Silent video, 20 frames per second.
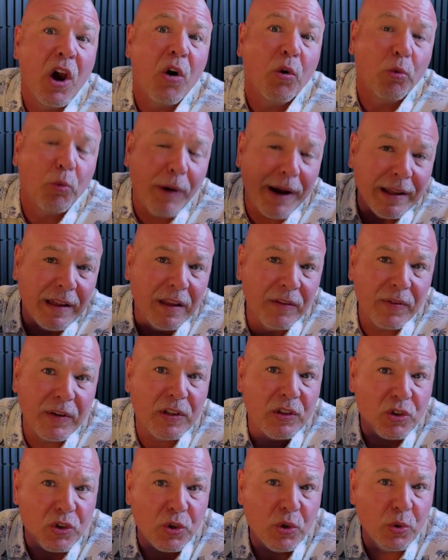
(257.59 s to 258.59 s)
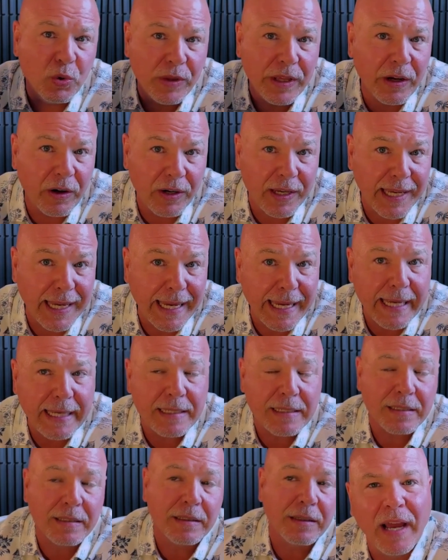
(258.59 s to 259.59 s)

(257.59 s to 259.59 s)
relevant to their case.